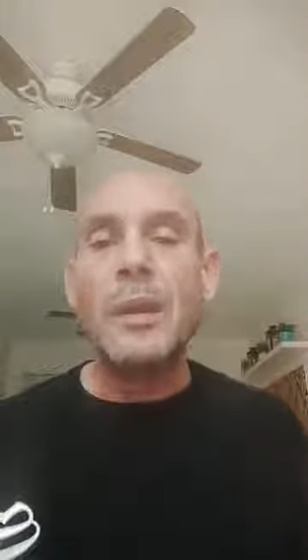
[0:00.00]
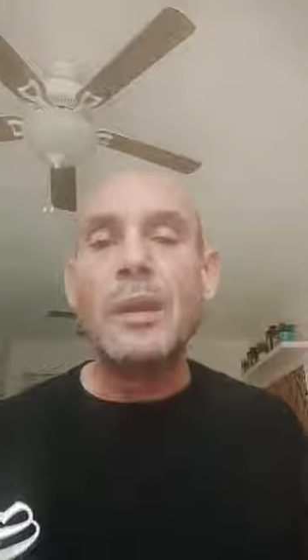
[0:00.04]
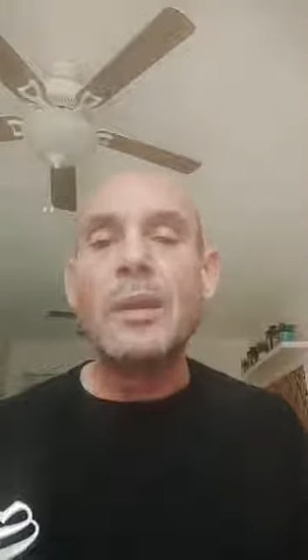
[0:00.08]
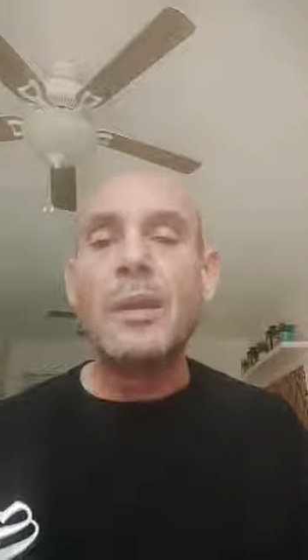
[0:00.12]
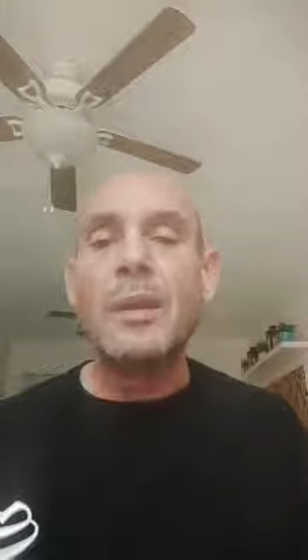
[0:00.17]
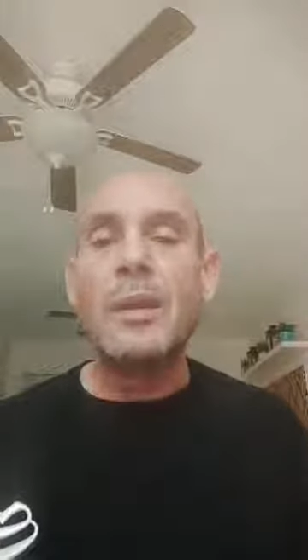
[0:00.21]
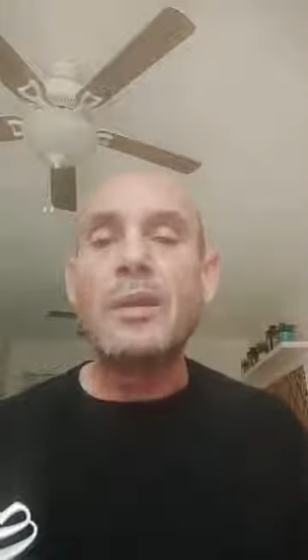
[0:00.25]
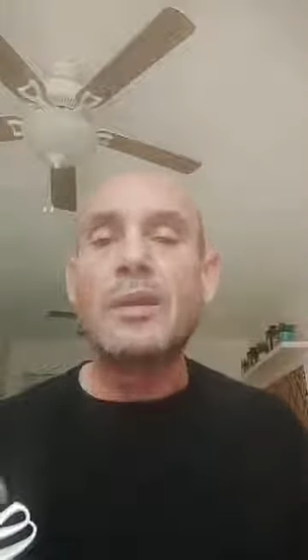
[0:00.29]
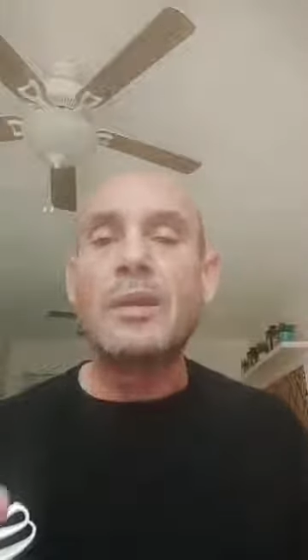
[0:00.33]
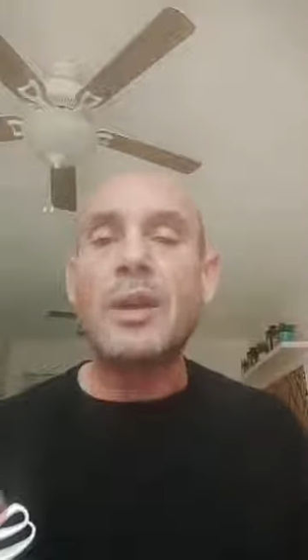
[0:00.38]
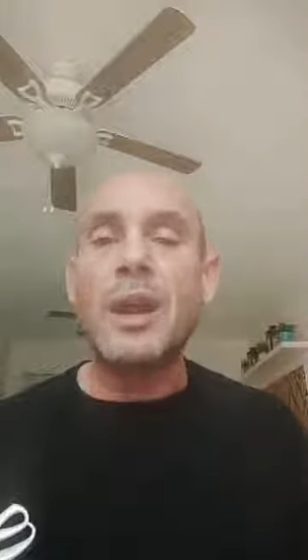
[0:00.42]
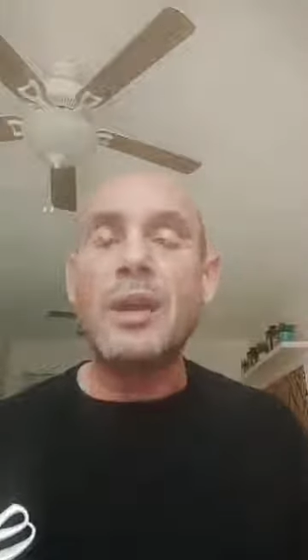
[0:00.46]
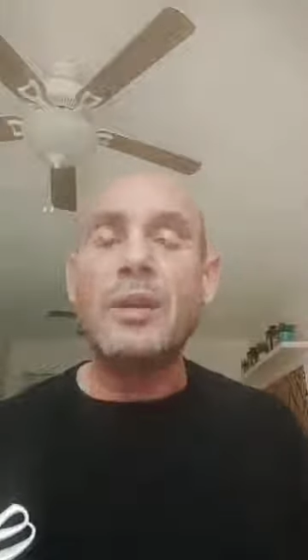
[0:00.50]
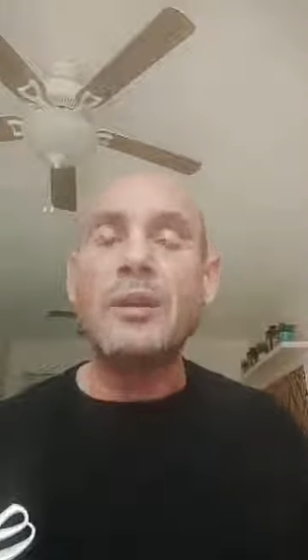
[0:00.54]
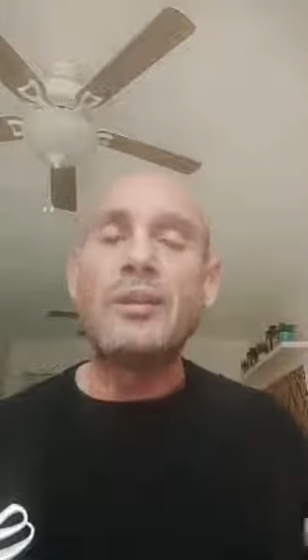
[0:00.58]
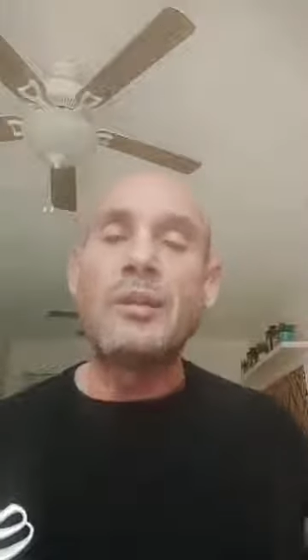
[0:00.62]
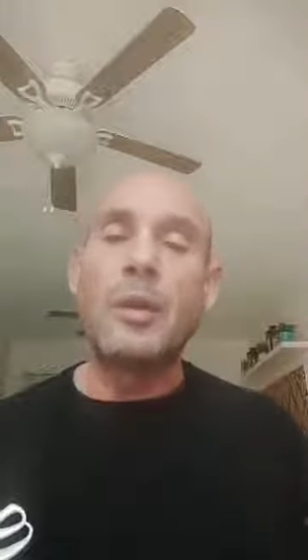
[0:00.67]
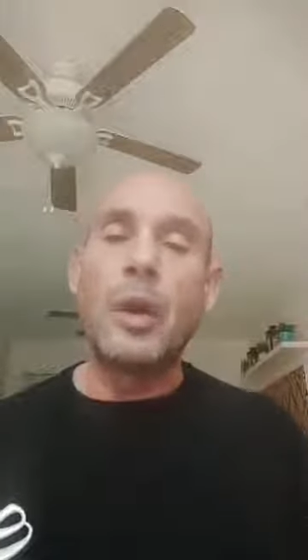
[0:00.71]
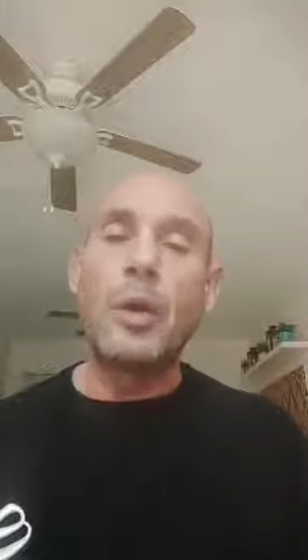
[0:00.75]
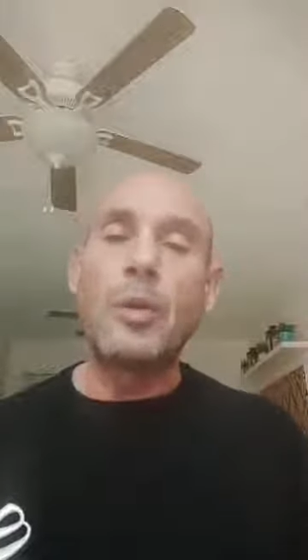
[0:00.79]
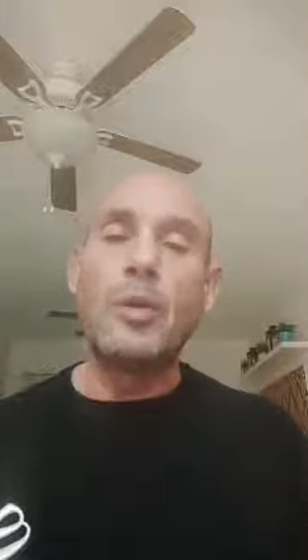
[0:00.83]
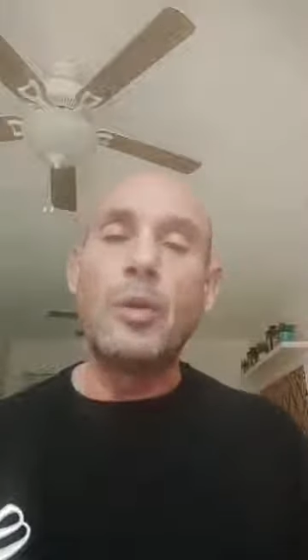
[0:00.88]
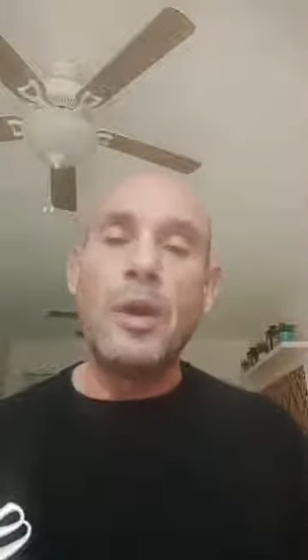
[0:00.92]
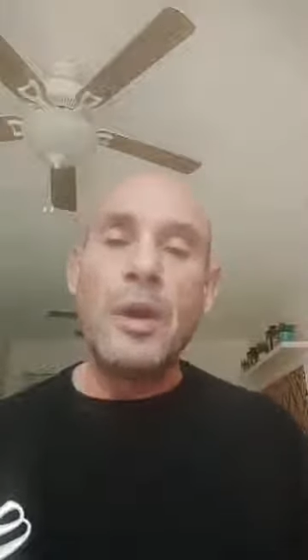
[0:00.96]
Okay,
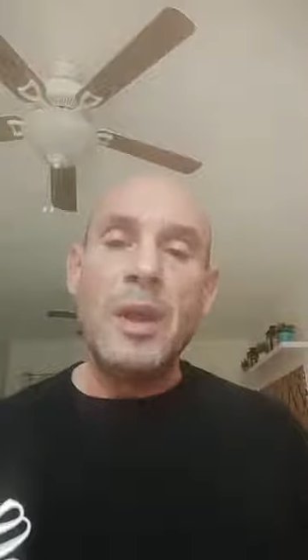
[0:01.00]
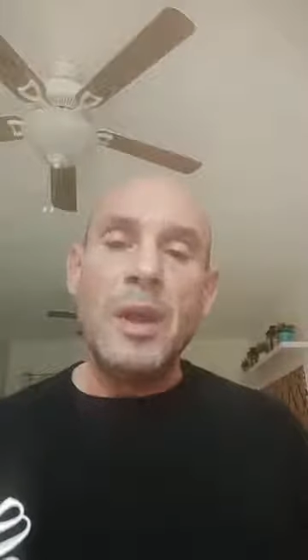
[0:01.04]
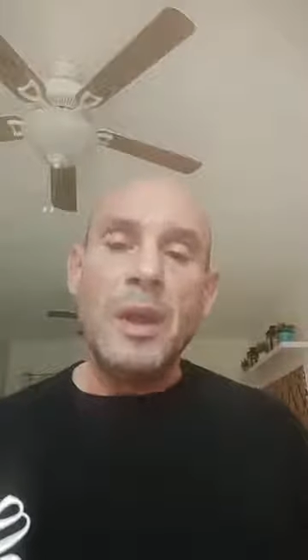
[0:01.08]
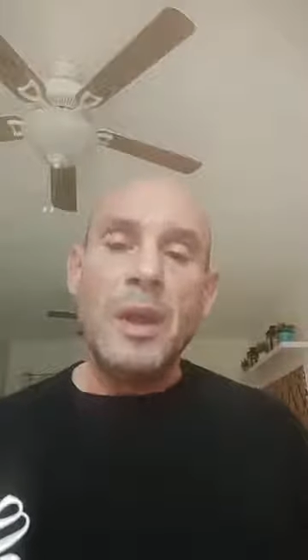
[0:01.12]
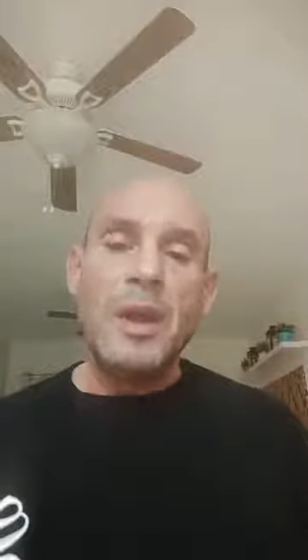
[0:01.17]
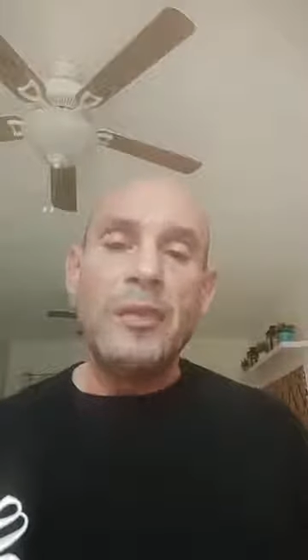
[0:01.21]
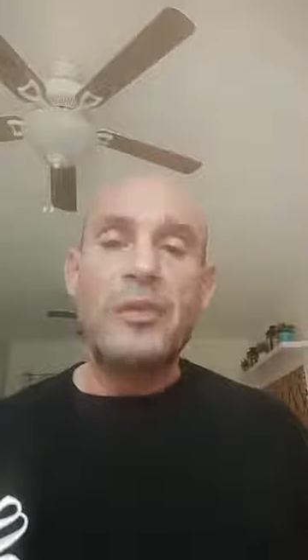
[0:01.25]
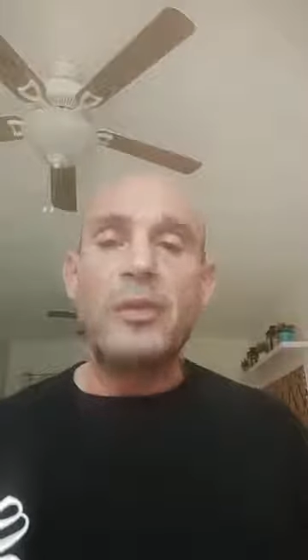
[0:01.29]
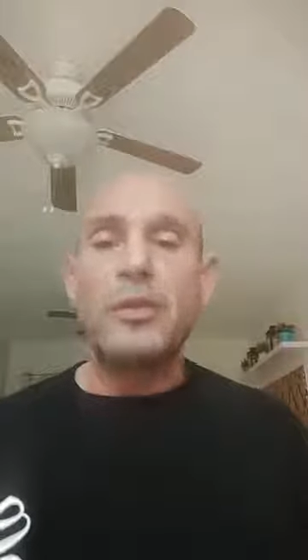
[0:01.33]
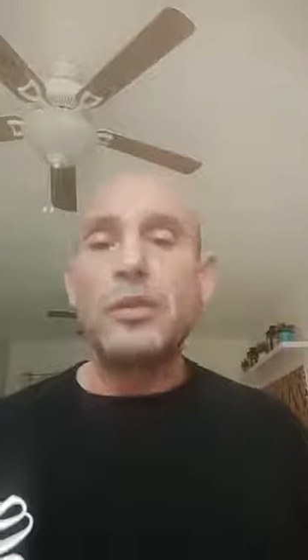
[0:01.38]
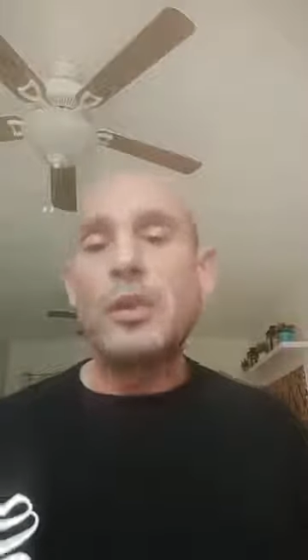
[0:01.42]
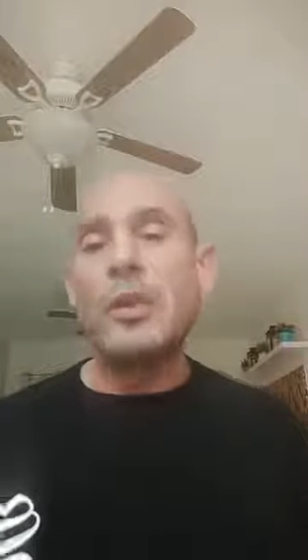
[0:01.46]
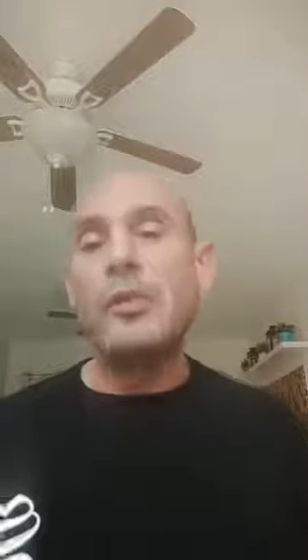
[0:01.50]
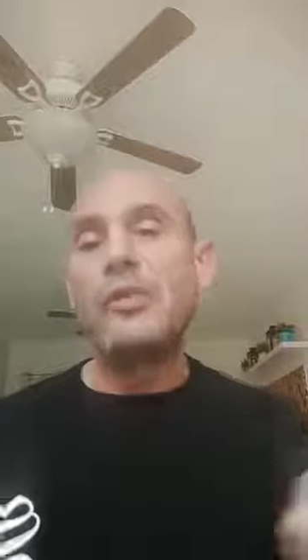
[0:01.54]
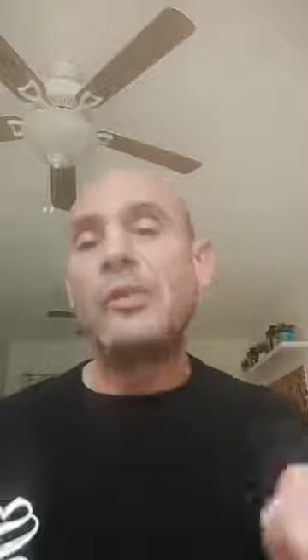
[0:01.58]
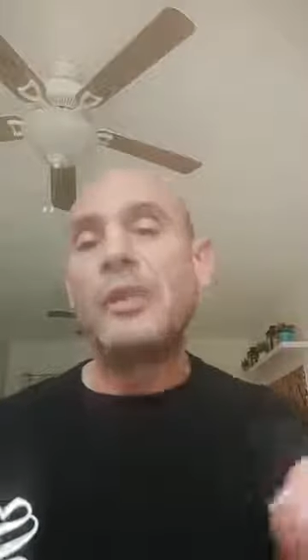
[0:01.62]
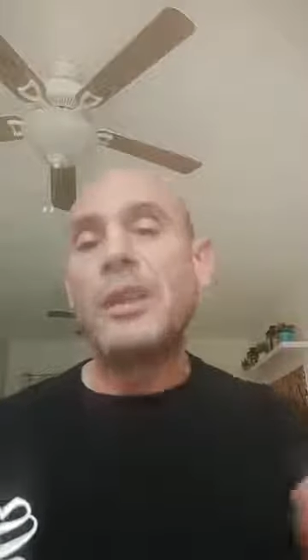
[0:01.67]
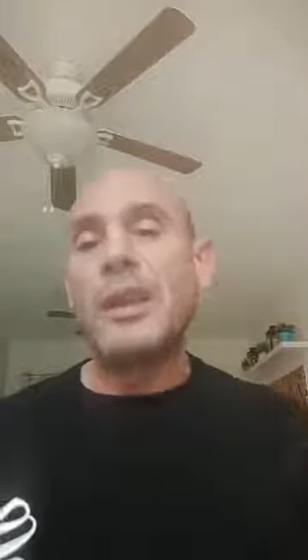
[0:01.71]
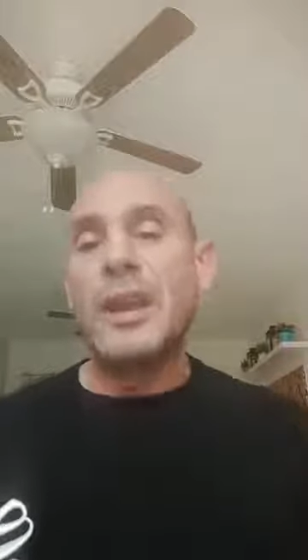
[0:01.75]
so if you're using